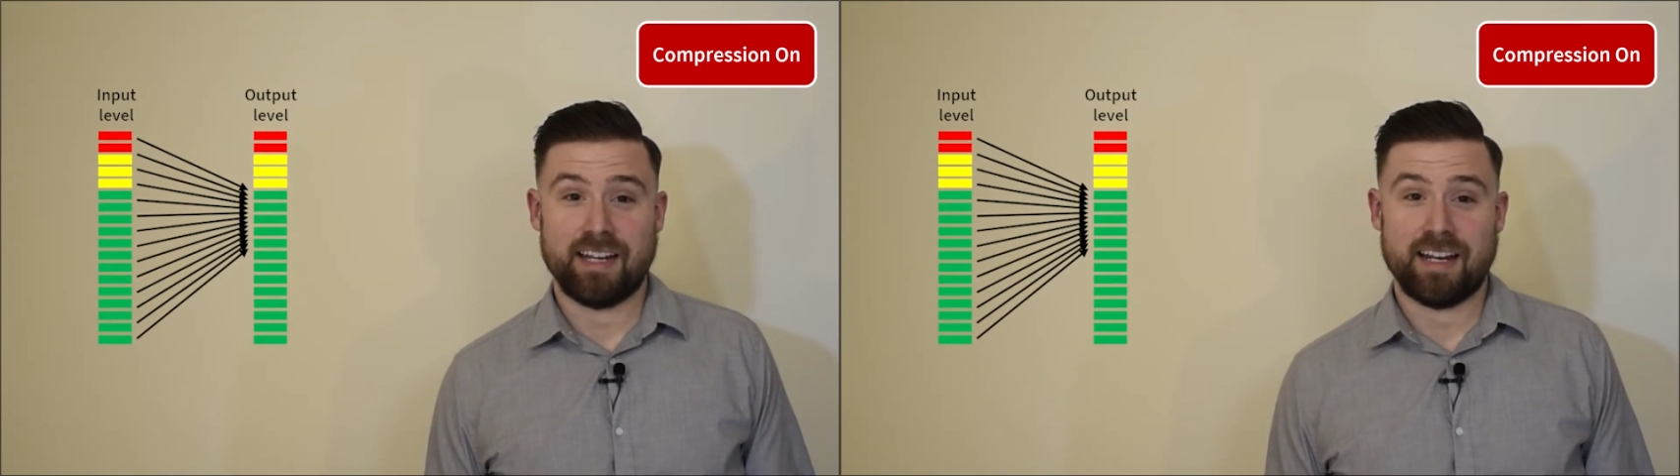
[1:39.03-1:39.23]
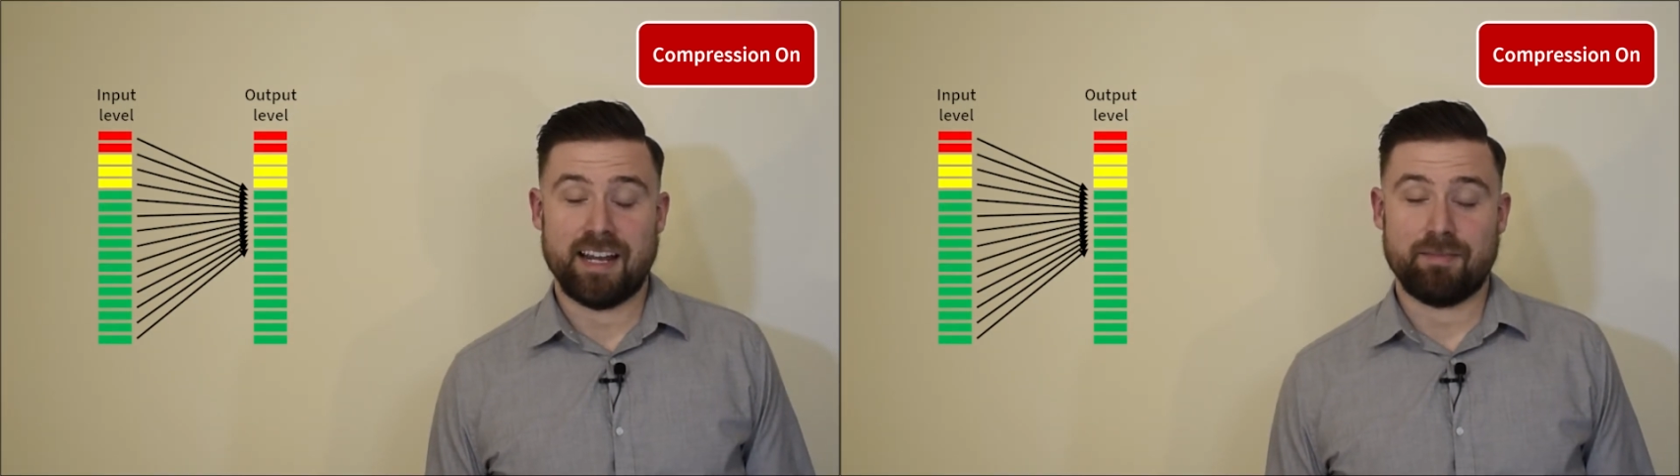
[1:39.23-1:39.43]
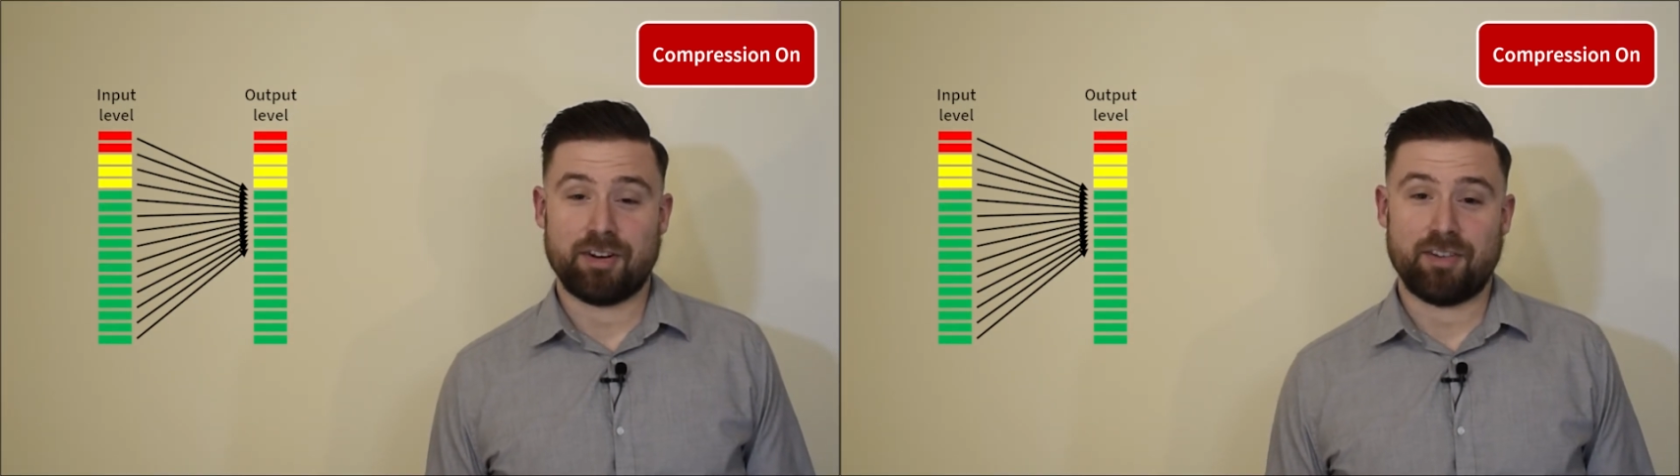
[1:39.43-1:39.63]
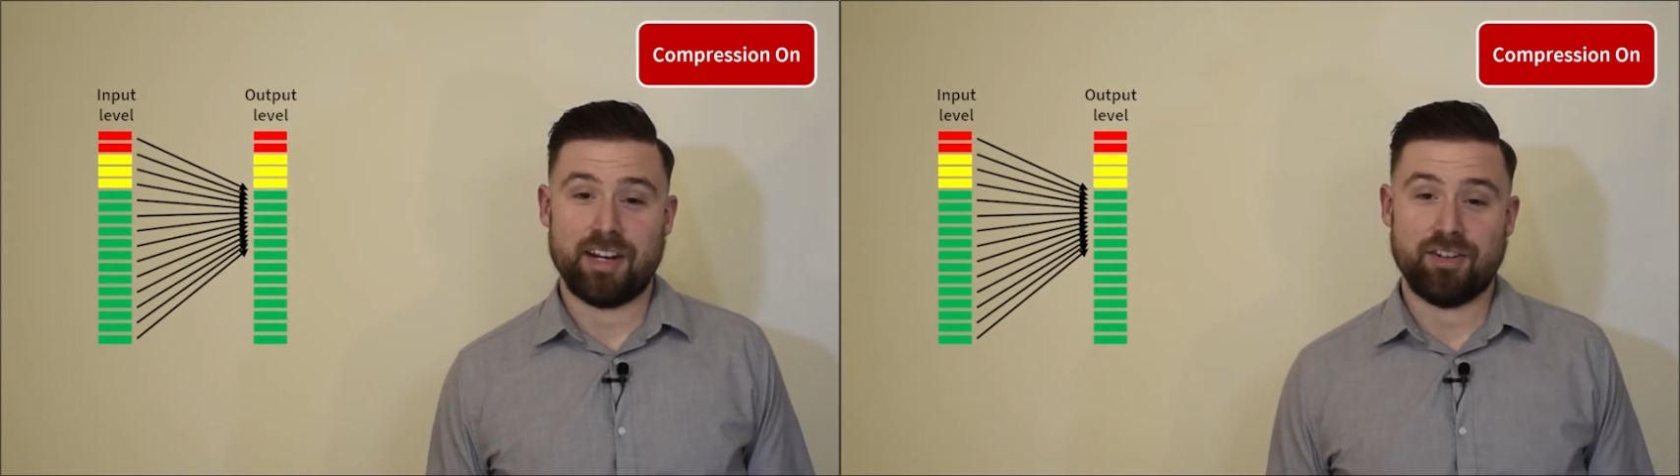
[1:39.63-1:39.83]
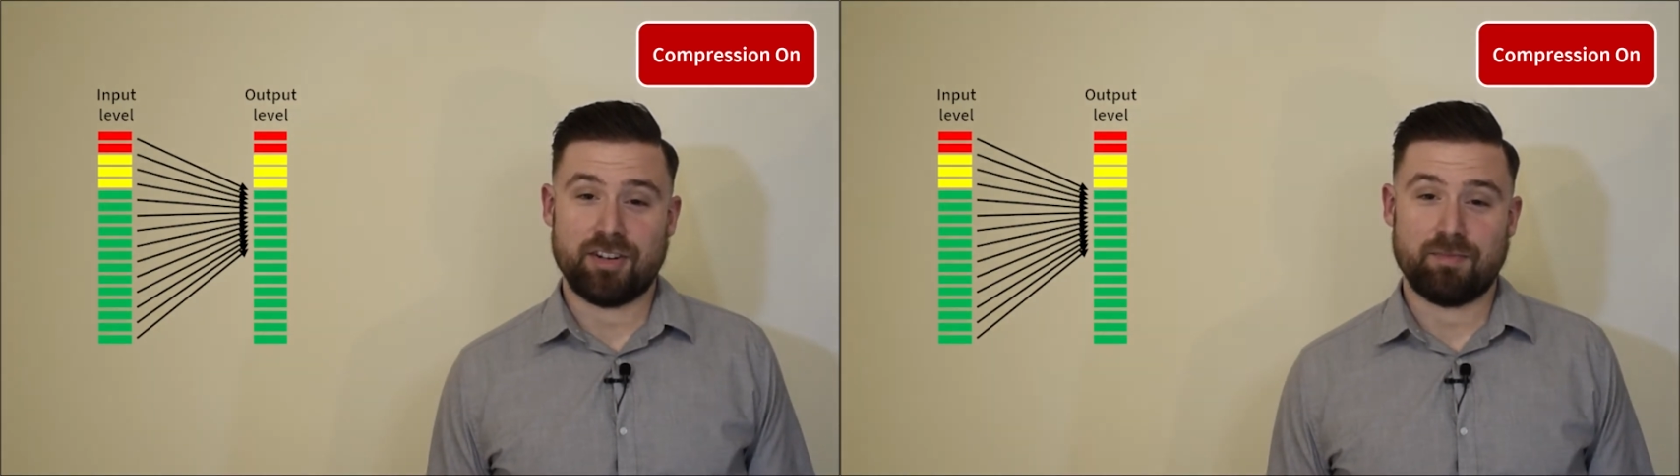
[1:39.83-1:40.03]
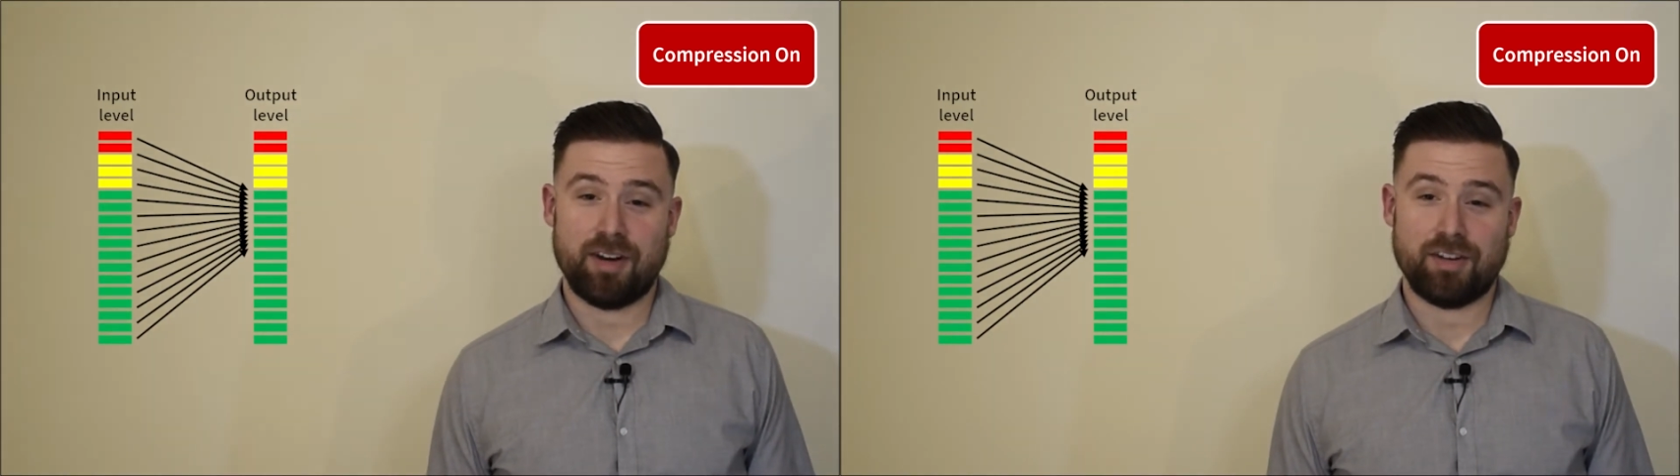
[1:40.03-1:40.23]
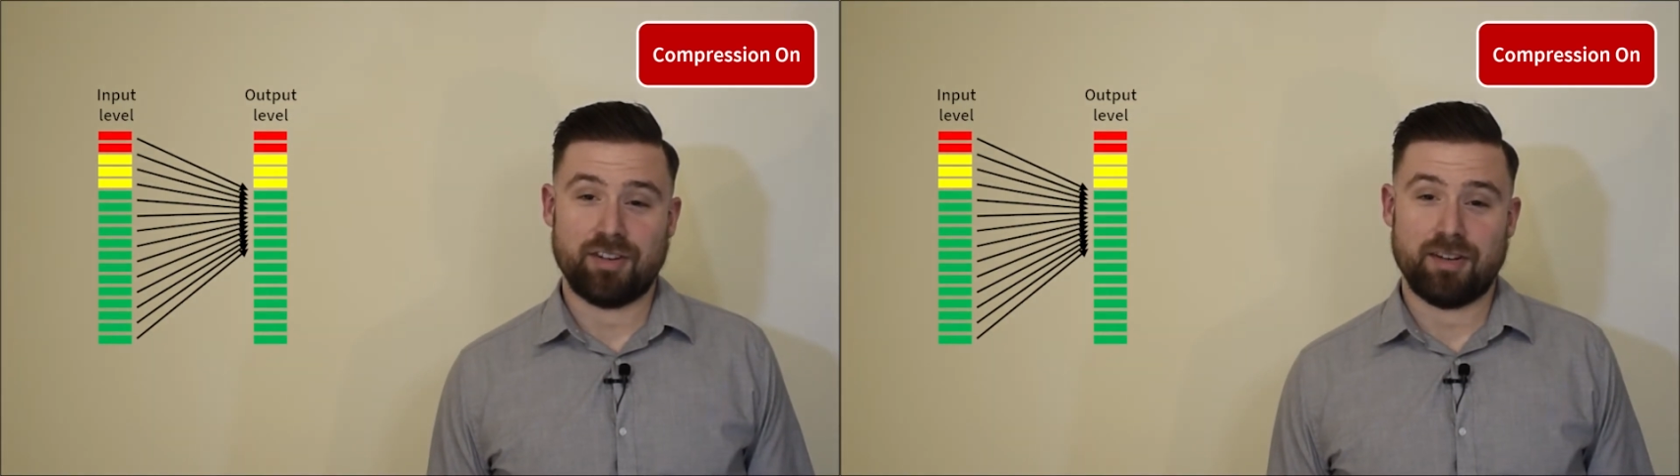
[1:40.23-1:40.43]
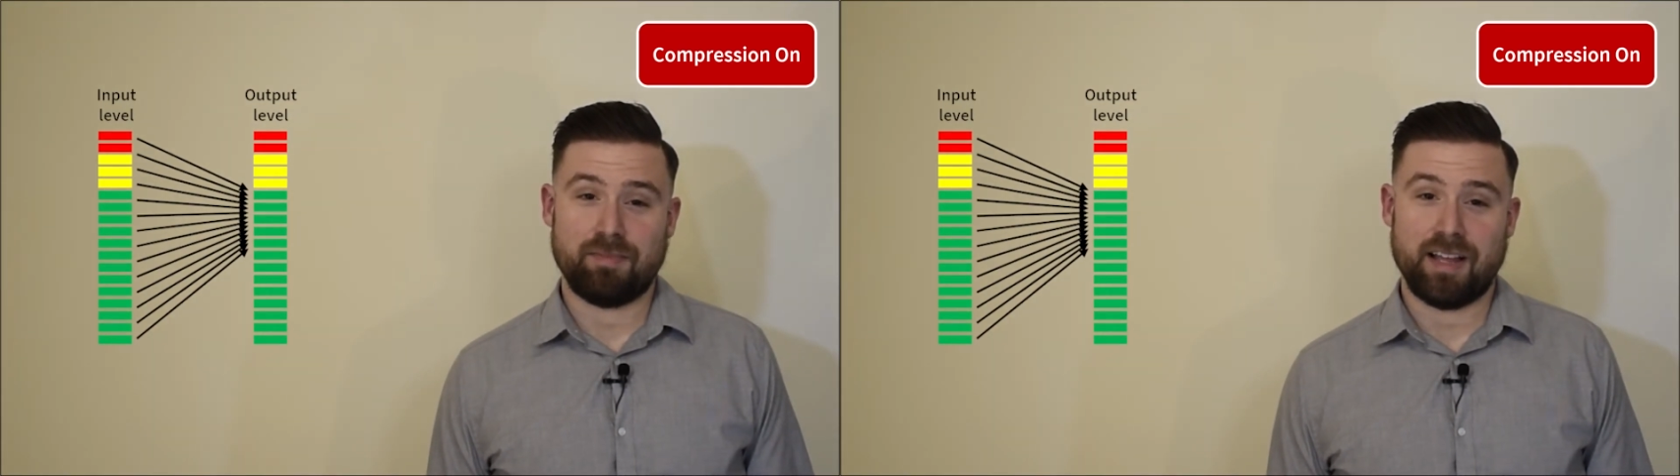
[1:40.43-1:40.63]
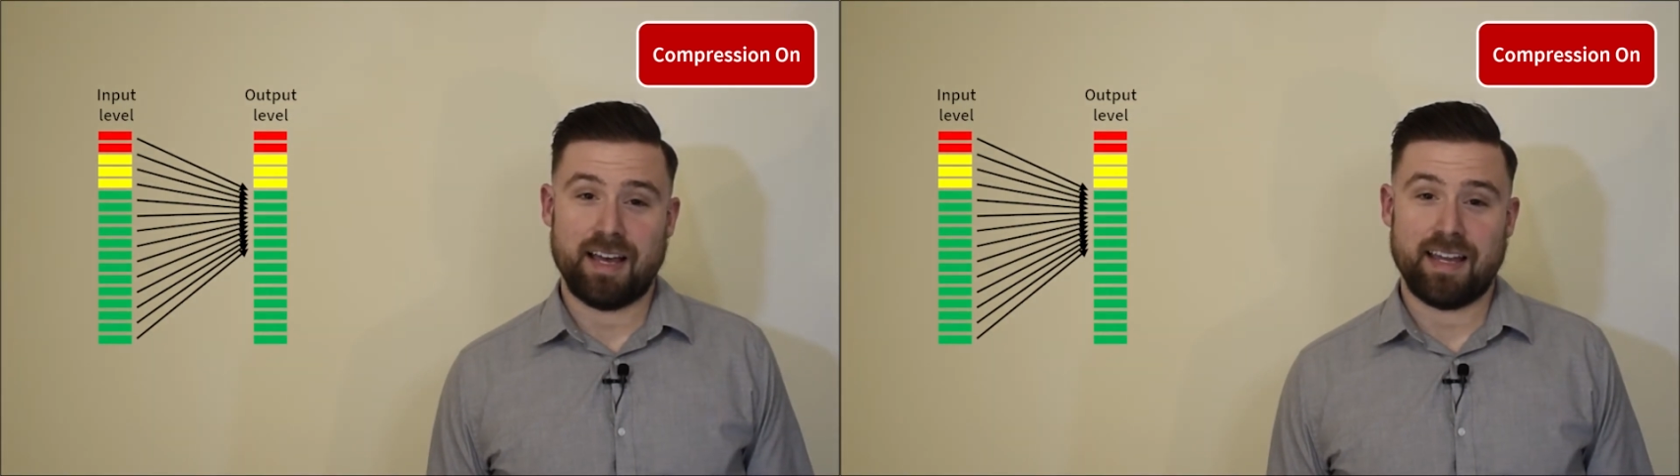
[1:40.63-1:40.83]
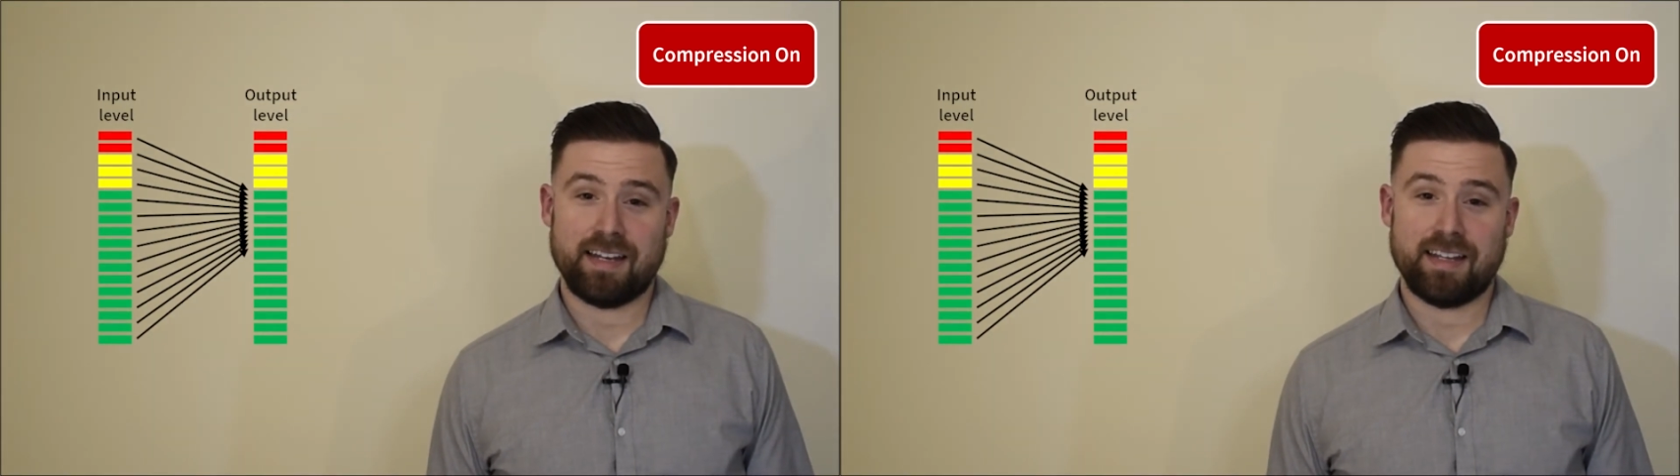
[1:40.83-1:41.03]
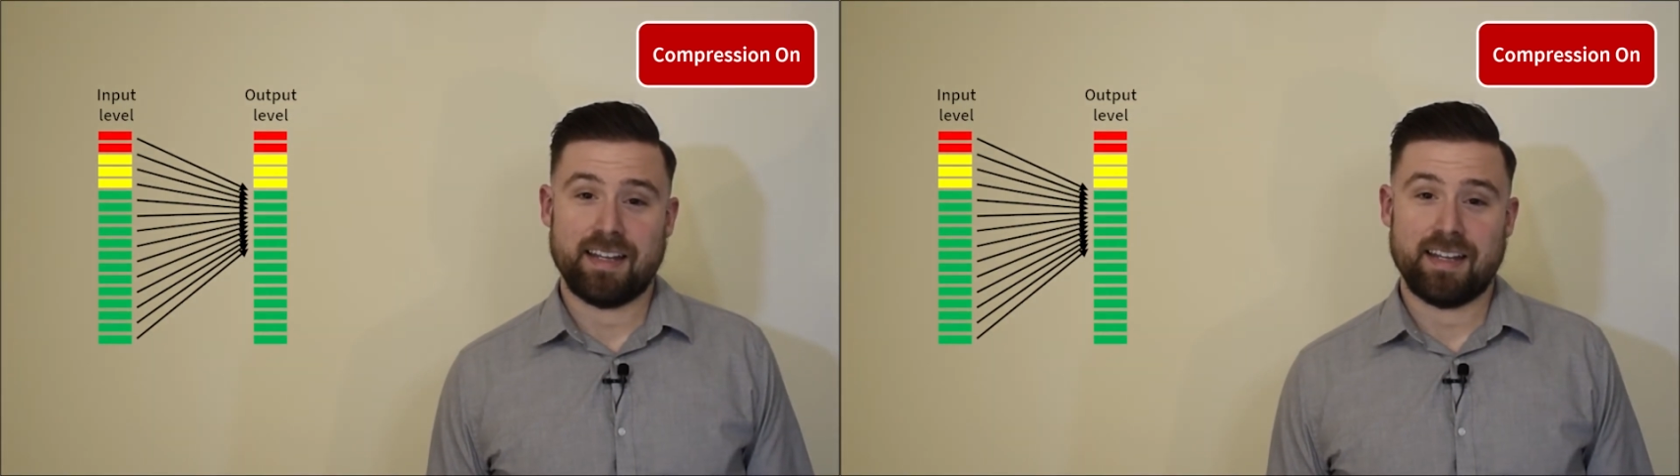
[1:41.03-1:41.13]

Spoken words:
dynamic range compression applied.